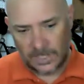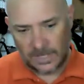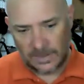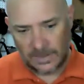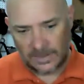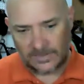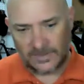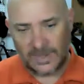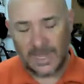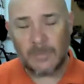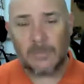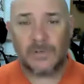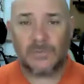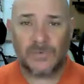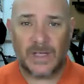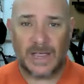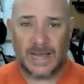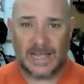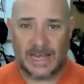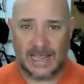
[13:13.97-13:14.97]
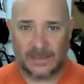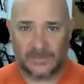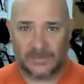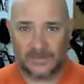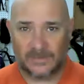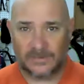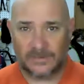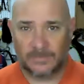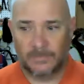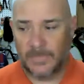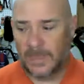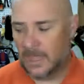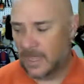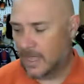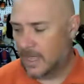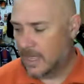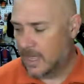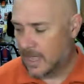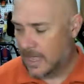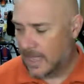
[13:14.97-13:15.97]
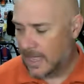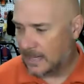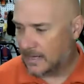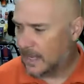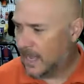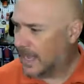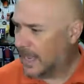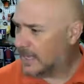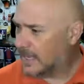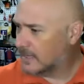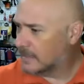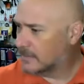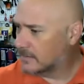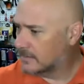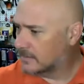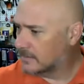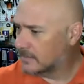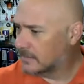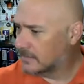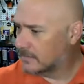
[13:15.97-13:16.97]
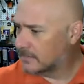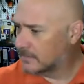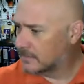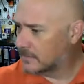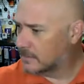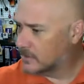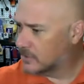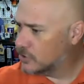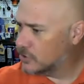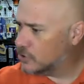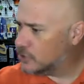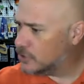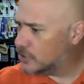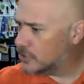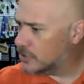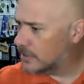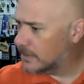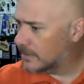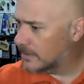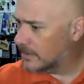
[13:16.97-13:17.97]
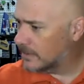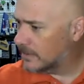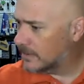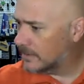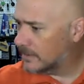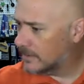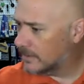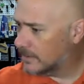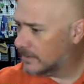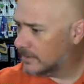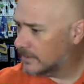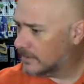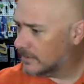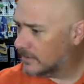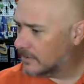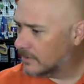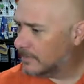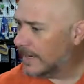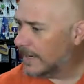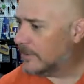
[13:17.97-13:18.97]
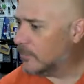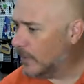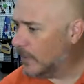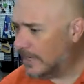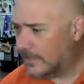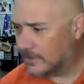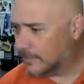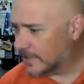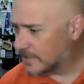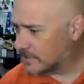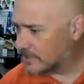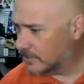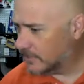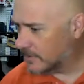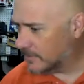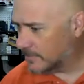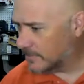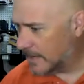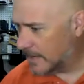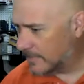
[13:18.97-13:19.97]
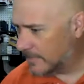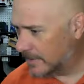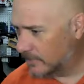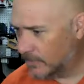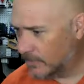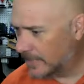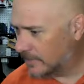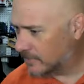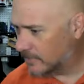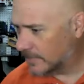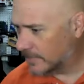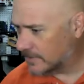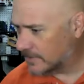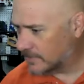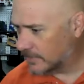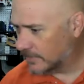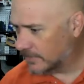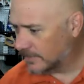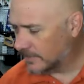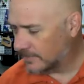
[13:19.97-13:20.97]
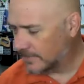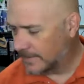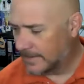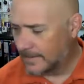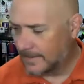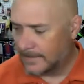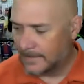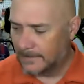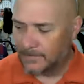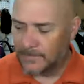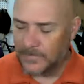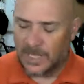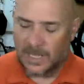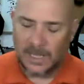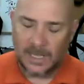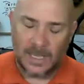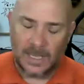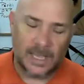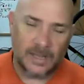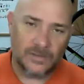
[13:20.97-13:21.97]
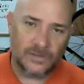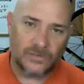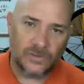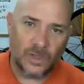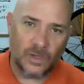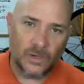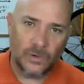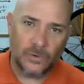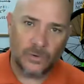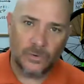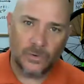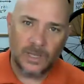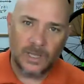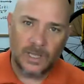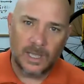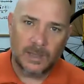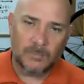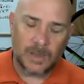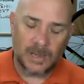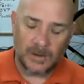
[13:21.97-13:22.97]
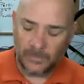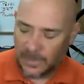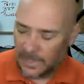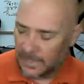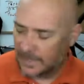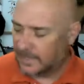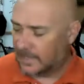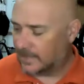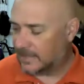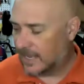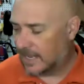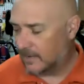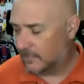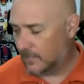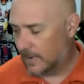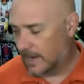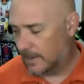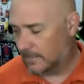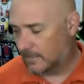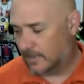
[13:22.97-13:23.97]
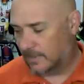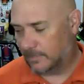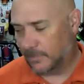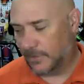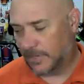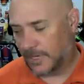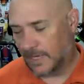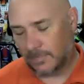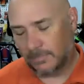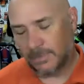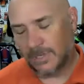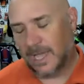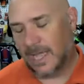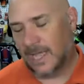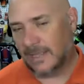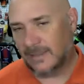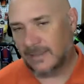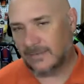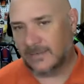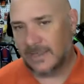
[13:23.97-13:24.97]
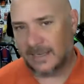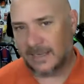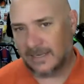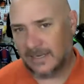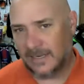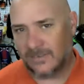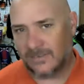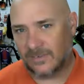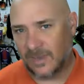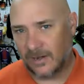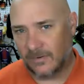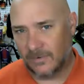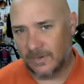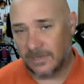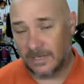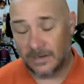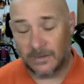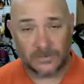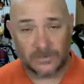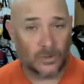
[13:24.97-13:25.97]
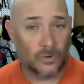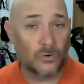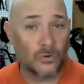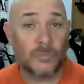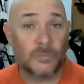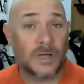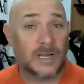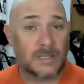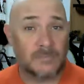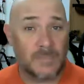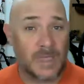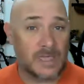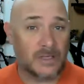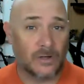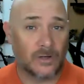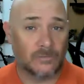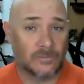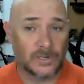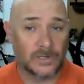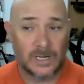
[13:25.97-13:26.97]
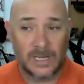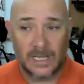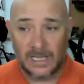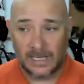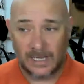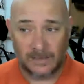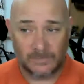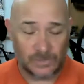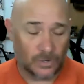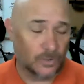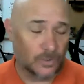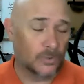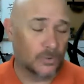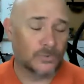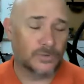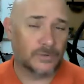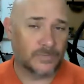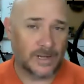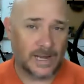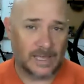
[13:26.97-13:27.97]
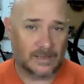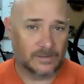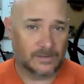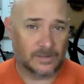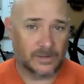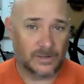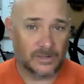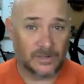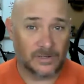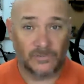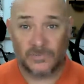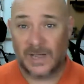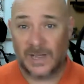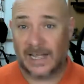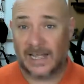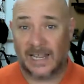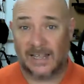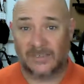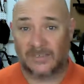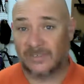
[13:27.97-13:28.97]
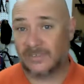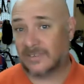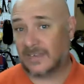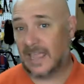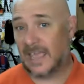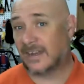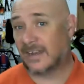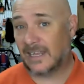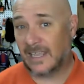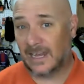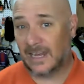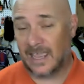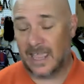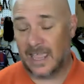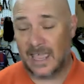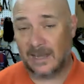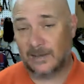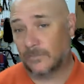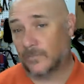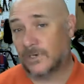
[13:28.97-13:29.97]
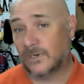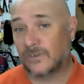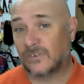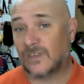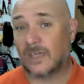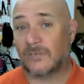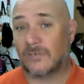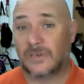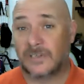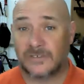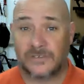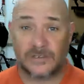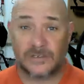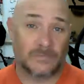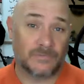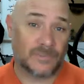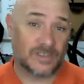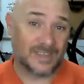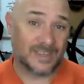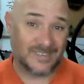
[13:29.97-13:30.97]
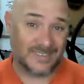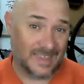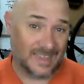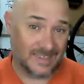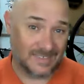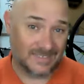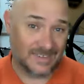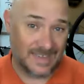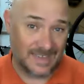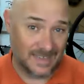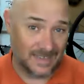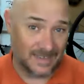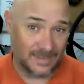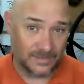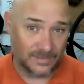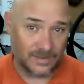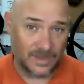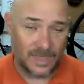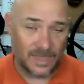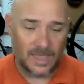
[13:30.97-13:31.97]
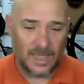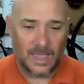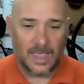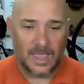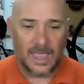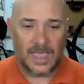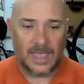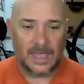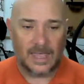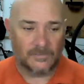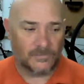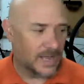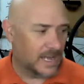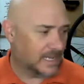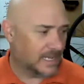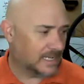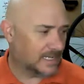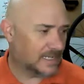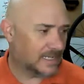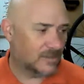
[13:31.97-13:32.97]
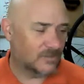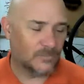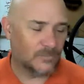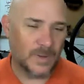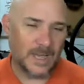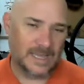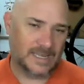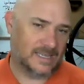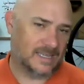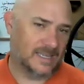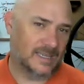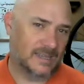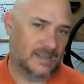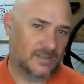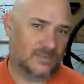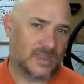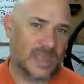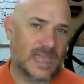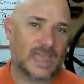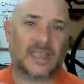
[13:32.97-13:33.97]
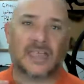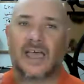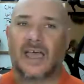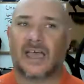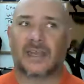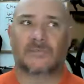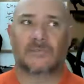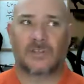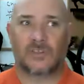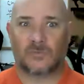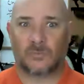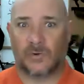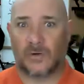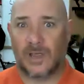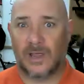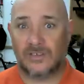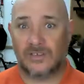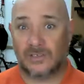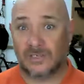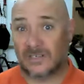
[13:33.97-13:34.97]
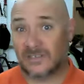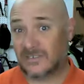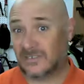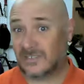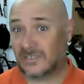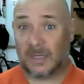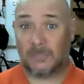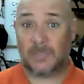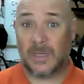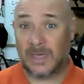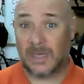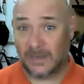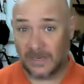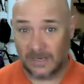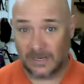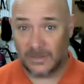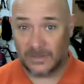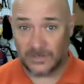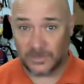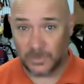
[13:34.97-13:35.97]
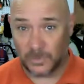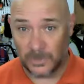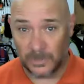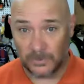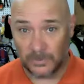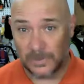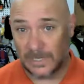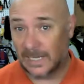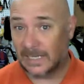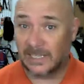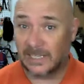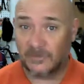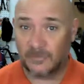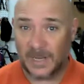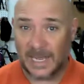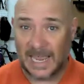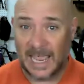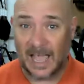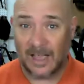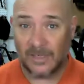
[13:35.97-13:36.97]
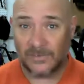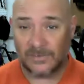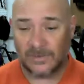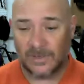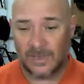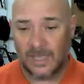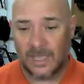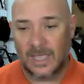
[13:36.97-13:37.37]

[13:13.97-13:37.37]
the same with finances. And hey, shh, you're making way too much noise, baby, way too much noise. And so by reading the Dave Ramsey book and applying the techniques that are in there, the Total Money Makeover gives you a whole different outlook on your finances and how to get ahead and what your definition of success is. And if I can give my kids that kind of inspiration to step out into this world when they leave my house,